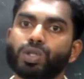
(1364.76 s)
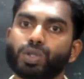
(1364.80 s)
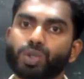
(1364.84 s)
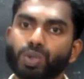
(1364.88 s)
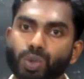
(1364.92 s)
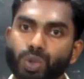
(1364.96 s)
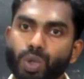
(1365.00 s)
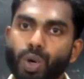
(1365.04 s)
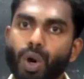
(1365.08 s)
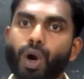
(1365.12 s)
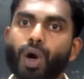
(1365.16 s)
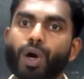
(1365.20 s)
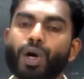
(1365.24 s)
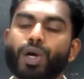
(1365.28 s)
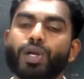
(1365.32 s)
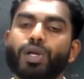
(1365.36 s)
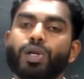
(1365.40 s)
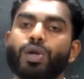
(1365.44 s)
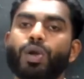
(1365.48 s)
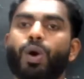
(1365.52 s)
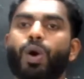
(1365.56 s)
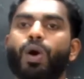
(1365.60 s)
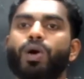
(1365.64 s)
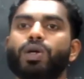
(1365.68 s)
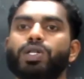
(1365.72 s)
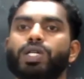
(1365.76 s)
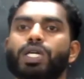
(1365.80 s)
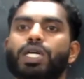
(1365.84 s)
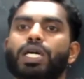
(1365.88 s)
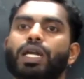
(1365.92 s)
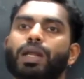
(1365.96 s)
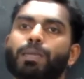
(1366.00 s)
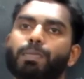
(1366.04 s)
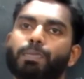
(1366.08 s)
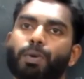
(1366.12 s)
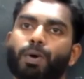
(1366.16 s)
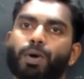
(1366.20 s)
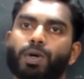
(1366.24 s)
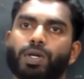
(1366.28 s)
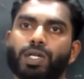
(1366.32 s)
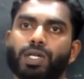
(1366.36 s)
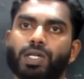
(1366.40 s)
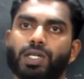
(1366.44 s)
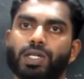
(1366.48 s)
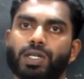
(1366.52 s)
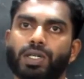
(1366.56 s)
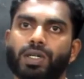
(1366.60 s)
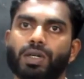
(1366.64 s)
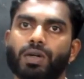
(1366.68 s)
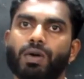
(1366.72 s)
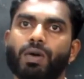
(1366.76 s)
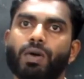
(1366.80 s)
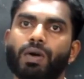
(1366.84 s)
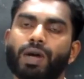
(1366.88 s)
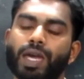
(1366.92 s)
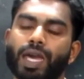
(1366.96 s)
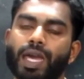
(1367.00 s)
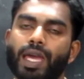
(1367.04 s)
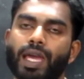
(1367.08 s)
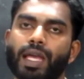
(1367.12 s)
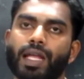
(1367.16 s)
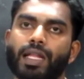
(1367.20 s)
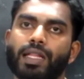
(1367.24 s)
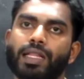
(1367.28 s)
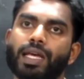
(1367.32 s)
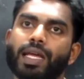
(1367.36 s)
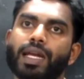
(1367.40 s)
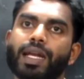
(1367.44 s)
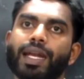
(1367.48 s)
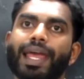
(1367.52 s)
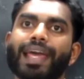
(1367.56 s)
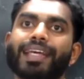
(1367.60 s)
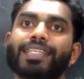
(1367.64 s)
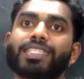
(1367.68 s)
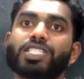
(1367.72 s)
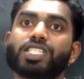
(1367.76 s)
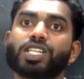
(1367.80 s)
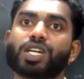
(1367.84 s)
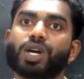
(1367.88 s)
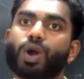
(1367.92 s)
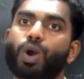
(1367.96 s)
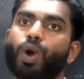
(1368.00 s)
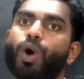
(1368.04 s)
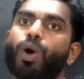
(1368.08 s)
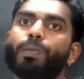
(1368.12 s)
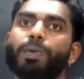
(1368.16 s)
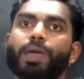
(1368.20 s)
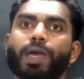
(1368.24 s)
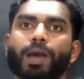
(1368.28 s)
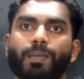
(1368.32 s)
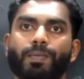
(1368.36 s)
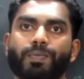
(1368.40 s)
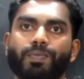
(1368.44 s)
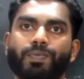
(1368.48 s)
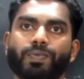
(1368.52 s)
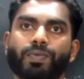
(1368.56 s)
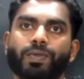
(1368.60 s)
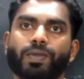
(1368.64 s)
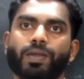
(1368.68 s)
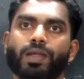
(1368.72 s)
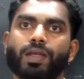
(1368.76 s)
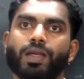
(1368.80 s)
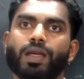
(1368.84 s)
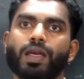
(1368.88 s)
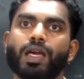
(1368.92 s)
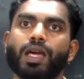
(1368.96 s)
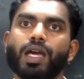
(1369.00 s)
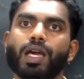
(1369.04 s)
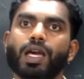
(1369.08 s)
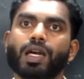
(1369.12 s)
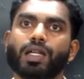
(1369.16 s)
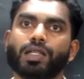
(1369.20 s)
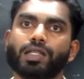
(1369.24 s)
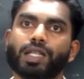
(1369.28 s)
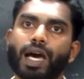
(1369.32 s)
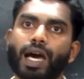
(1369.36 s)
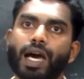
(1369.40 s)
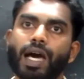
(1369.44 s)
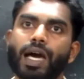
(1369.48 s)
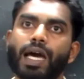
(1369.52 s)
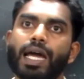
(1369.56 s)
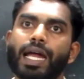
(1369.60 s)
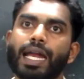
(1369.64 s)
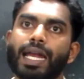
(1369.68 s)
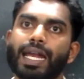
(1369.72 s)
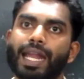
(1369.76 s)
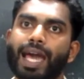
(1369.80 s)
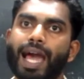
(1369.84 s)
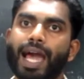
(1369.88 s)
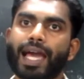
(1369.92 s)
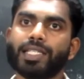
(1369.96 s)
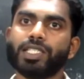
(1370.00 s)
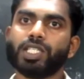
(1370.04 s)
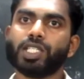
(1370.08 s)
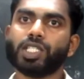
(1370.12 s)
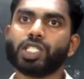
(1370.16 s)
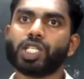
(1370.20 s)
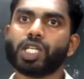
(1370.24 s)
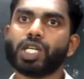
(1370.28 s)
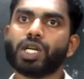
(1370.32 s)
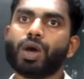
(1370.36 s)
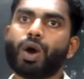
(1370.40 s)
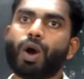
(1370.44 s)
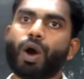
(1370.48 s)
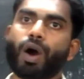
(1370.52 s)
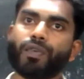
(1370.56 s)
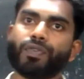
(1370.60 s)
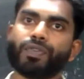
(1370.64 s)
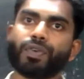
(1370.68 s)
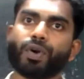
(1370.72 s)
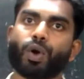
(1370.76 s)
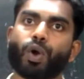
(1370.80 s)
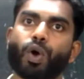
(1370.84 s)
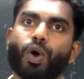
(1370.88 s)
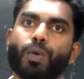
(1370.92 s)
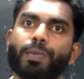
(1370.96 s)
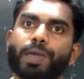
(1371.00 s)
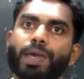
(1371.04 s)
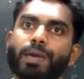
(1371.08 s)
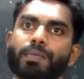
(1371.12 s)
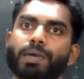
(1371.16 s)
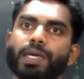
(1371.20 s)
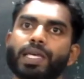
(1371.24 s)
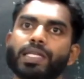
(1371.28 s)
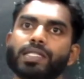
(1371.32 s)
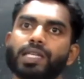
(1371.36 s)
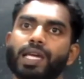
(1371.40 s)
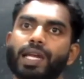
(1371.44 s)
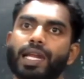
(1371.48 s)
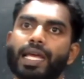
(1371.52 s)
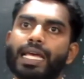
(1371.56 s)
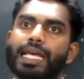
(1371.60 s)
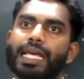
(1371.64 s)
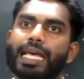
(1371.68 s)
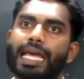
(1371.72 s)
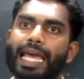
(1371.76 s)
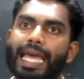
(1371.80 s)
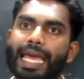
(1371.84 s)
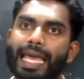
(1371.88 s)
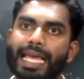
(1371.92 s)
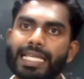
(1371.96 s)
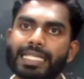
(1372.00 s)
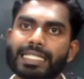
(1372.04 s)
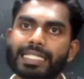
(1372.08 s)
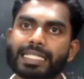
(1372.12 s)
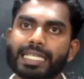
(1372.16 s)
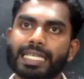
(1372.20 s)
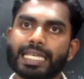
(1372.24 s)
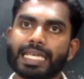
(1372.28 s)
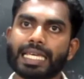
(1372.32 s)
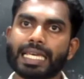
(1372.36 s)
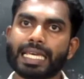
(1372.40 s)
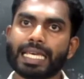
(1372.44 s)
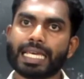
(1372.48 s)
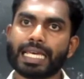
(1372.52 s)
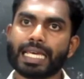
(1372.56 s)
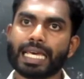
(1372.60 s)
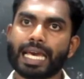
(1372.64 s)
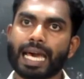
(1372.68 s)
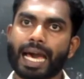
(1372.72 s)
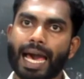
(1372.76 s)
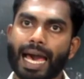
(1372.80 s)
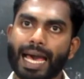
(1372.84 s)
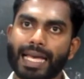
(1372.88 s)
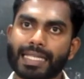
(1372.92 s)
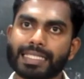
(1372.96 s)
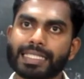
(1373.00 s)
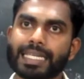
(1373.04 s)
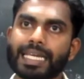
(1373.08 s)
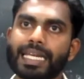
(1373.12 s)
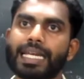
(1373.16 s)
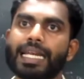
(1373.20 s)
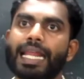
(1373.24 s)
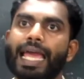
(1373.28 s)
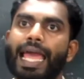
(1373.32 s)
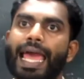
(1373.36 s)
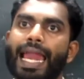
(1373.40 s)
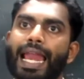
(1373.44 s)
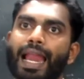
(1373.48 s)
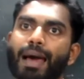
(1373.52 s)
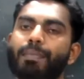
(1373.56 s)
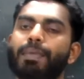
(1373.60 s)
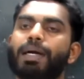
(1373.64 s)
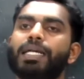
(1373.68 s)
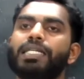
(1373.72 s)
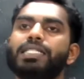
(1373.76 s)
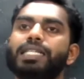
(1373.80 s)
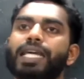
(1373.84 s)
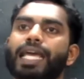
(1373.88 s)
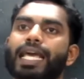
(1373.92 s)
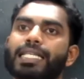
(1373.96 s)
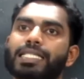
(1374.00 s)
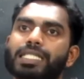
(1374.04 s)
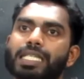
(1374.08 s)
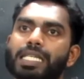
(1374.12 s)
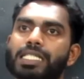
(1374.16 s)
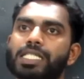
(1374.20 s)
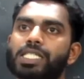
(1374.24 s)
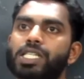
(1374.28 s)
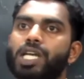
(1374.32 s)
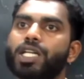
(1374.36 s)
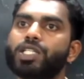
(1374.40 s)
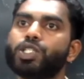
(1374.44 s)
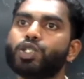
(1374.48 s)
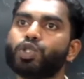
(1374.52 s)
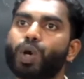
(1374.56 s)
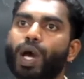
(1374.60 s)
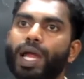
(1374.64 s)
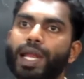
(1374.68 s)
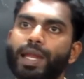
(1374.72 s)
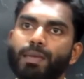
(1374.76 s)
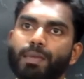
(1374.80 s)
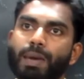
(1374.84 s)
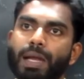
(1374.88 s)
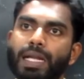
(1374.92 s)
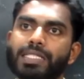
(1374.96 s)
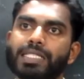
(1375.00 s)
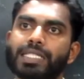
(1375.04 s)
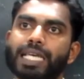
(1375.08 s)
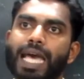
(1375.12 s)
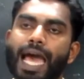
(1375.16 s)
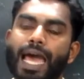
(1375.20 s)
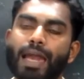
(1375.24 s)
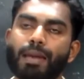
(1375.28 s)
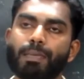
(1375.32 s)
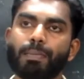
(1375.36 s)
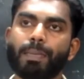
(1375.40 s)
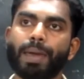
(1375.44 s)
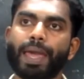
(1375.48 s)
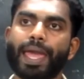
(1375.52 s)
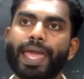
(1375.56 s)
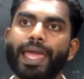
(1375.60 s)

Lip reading: though not reported. Okay, then next chromium. The digestion of chromium is as an element essential to animals and